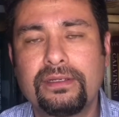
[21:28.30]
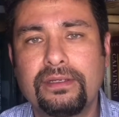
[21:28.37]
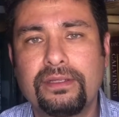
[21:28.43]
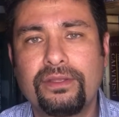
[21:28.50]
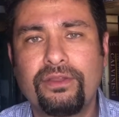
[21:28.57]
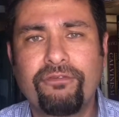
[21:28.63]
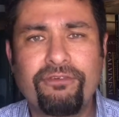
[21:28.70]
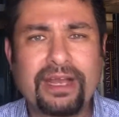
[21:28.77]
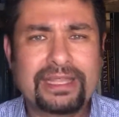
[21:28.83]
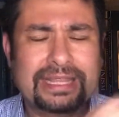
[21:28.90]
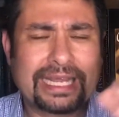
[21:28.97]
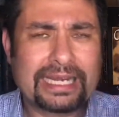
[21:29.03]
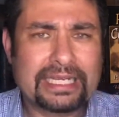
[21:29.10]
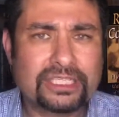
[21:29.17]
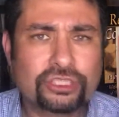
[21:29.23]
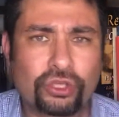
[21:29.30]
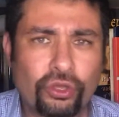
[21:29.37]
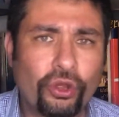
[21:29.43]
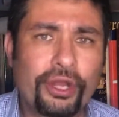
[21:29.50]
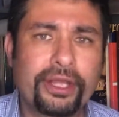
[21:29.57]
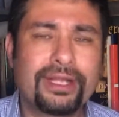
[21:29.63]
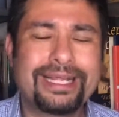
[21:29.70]
the fact that he is
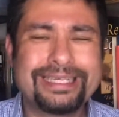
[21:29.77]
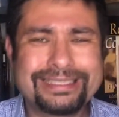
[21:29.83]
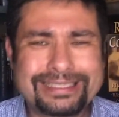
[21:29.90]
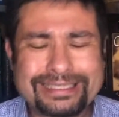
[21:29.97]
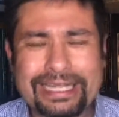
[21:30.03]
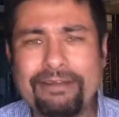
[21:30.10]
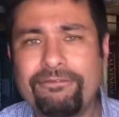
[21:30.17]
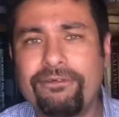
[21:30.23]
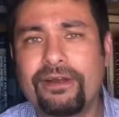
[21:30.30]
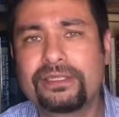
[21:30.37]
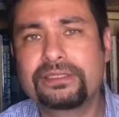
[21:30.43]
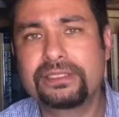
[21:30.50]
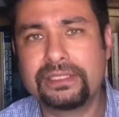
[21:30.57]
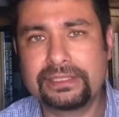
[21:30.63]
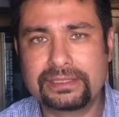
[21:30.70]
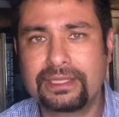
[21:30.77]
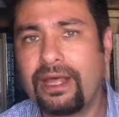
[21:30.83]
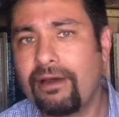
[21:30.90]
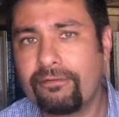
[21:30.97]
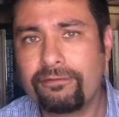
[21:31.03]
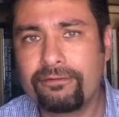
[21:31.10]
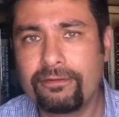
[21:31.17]
loyal and steadfast in his
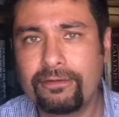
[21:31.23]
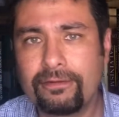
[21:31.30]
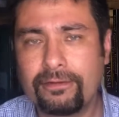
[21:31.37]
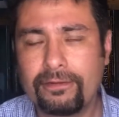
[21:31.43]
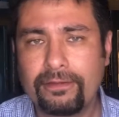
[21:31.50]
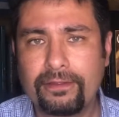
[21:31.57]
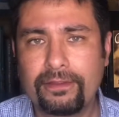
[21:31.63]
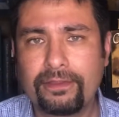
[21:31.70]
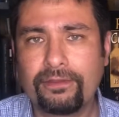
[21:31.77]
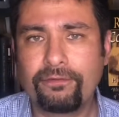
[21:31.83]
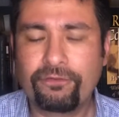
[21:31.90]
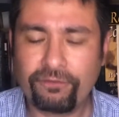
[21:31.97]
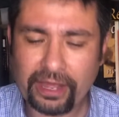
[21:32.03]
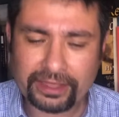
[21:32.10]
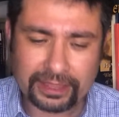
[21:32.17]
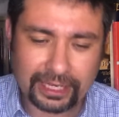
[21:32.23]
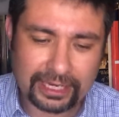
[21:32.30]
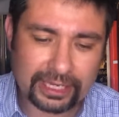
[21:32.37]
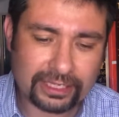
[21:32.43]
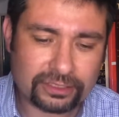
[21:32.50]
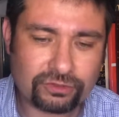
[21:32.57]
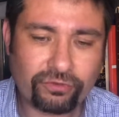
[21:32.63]
love, the fact that
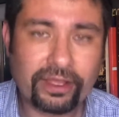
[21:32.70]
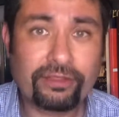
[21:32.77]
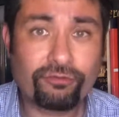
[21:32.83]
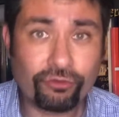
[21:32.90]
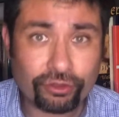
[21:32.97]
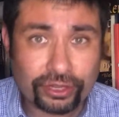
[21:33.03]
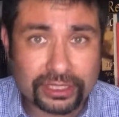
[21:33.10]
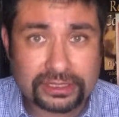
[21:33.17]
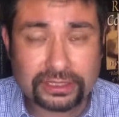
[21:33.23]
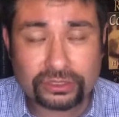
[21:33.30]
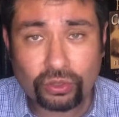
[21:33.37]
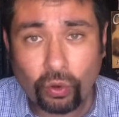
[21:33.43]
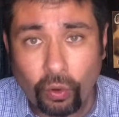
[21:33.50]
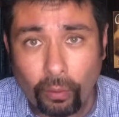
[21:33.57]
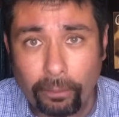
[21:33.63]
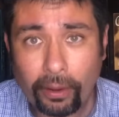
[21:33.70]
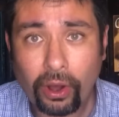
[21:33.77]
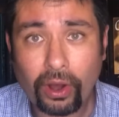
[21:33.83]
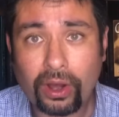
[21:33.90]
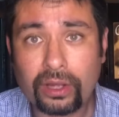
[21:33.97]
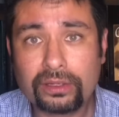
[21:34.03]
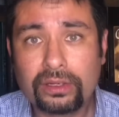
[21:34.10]
he is faithful. This is all
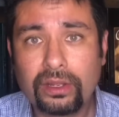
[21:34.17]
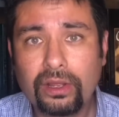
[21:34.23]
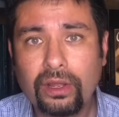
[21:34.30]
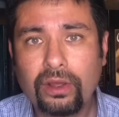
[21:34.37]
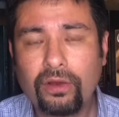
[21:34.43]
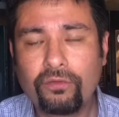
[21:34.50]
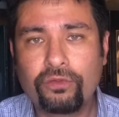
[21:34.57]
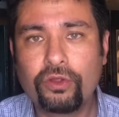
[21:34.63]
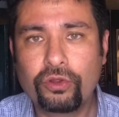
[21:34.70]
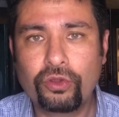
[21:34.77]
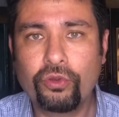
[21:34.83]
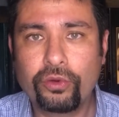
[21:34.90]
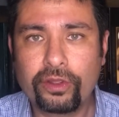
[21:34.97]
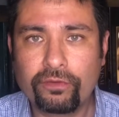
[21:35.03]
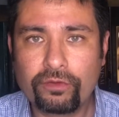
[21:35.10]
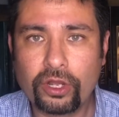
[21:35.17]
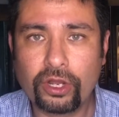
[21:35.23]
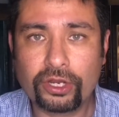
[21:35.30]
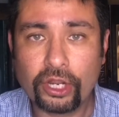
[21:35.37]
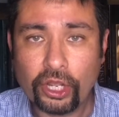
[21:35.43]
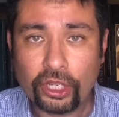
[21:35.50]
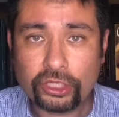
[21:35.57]
part of the glory of
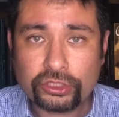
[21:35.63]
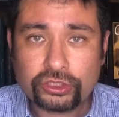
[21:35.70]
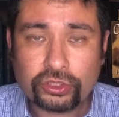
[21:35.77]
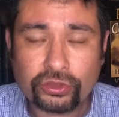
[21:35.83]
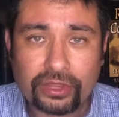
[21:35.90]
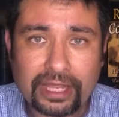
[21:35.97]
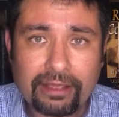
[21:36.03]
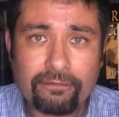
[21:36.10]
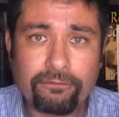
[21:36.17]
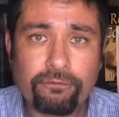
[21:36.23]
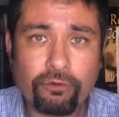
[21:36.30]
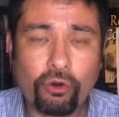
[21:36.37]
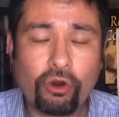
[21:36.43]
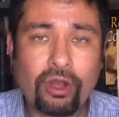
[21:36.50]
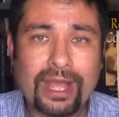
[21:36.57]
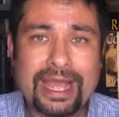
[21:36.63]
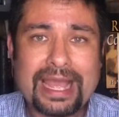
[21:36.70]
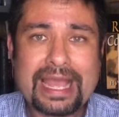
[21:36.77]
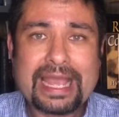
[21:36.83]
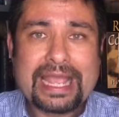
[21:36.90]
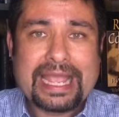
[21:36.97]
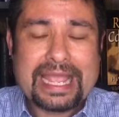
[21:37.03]
God. And so, therefore,
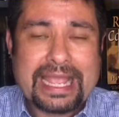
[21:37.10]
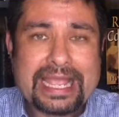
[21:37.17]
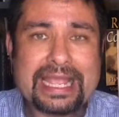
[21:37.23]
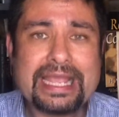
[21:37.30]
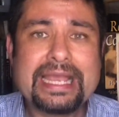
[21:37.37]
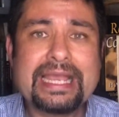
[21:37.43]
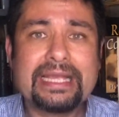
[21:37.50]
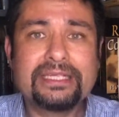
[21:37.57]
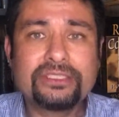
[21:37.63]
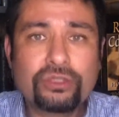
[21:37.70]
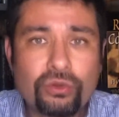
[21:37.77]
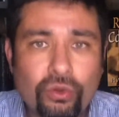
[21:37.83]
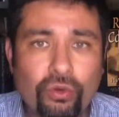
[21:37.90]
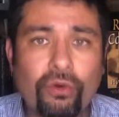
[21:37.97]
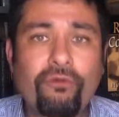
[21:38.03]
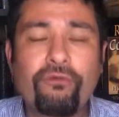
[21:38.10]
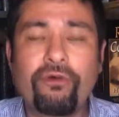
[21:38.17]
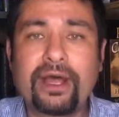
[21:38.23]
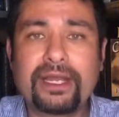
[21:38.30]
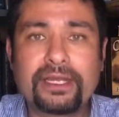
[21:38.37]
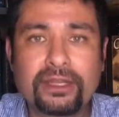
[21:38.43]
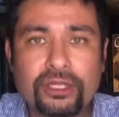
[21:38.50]
he is
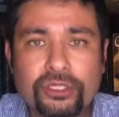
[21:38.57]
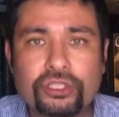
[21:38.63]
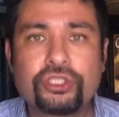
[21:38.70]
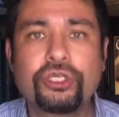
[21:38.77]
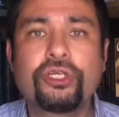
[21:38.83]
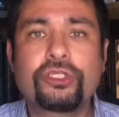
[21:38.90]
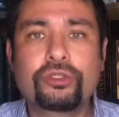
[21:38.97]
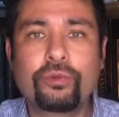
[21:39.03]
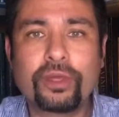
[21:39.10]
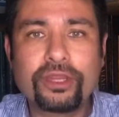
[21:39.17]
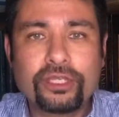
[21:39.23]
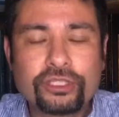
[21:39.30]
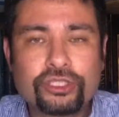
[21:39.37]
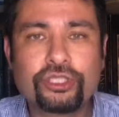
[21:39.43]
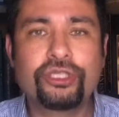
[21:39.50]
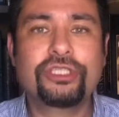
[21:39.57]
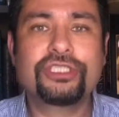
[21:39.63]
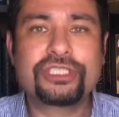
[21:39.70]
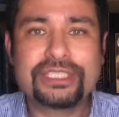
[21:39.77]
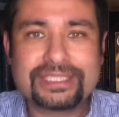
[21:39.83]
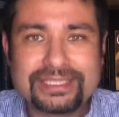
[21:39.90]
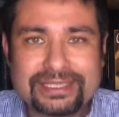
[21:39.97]
glorified in the church when the church
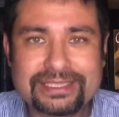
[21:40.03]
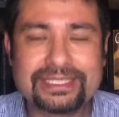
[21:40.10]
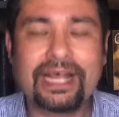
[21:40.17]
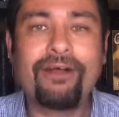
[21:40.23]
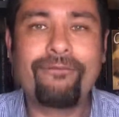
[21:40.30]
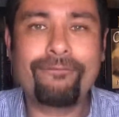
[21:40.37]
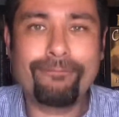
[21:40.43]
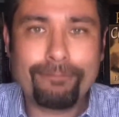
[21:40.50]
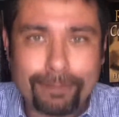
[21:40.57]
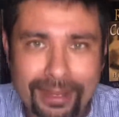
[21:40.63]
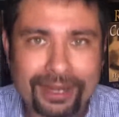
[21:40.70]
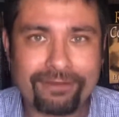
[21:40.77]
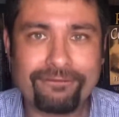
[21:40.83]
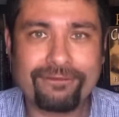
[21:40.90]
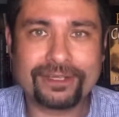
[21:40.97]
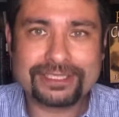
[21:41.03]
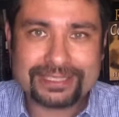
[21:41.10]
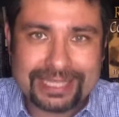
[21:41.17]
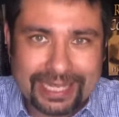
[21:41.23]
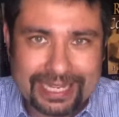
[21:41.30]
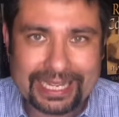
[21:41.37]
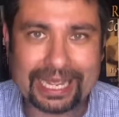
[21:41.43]
itself manifests
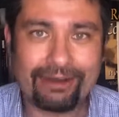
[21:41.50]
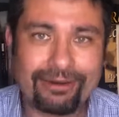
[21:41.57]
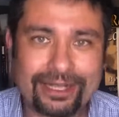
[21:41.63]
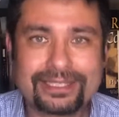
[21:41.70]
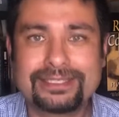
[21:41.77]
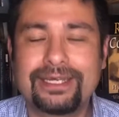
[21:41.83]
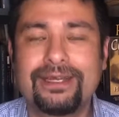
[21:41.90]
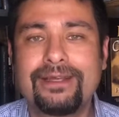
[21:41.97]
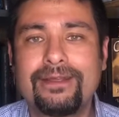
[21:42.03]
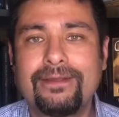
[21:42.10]
that character.